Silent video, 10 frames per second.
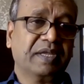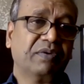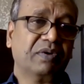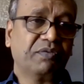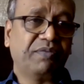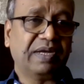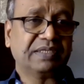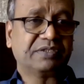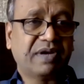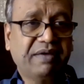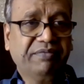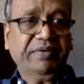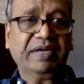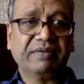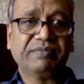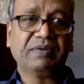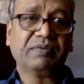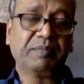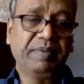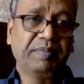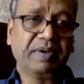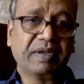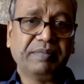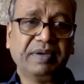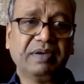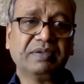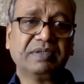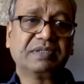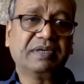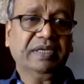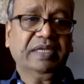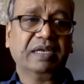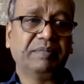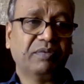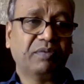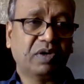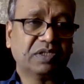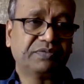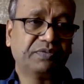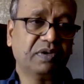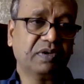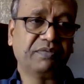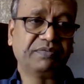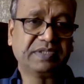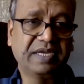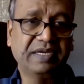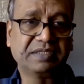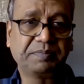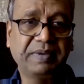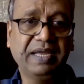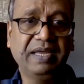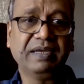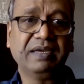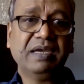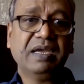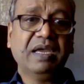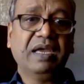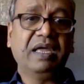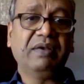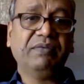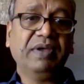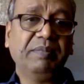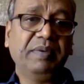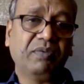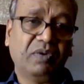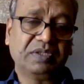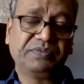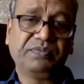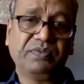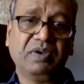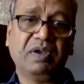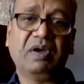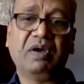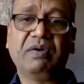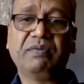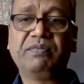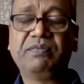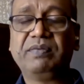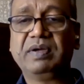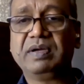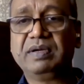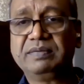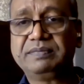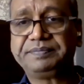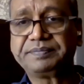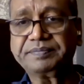There were no fast traffic. If there were people coming to the street, they'll be watchful of kids playing and we'll be watchful of,